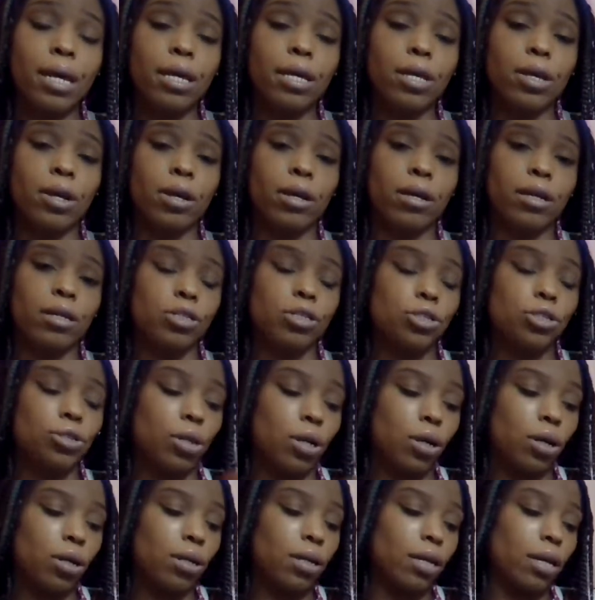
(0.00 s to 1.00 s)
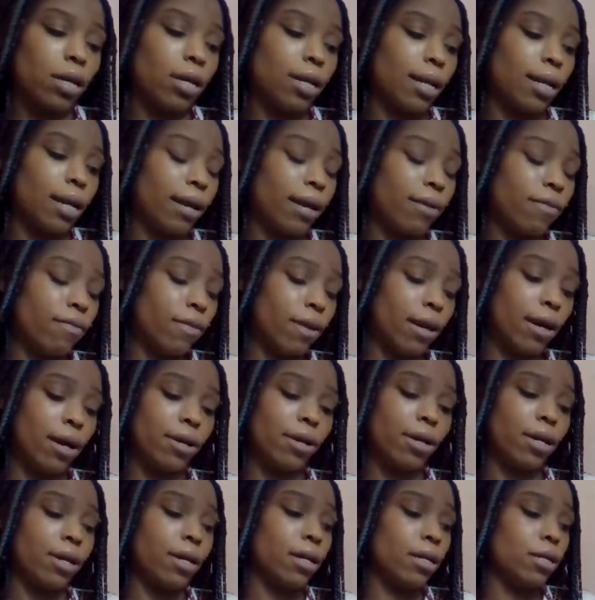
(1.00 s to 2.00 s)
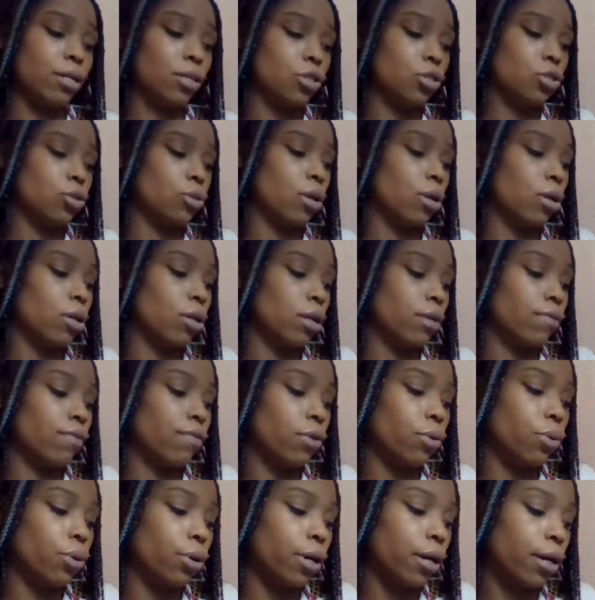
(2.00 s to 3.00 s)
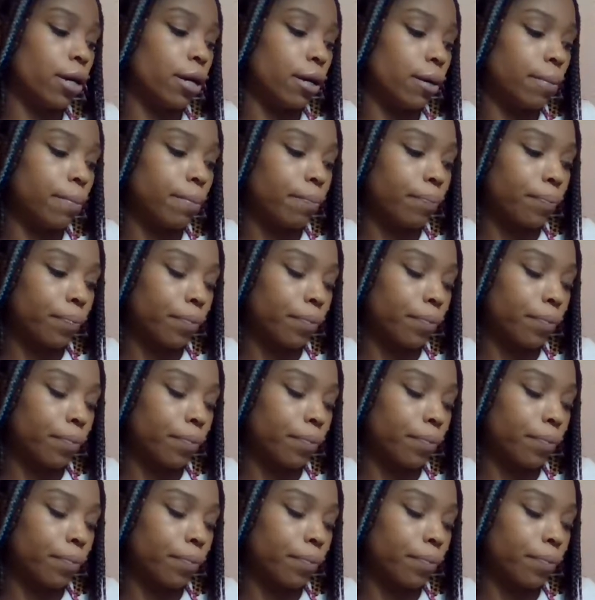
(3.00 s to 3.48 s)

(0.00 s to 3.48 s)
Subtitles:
You're in control of your life now. You're in control of your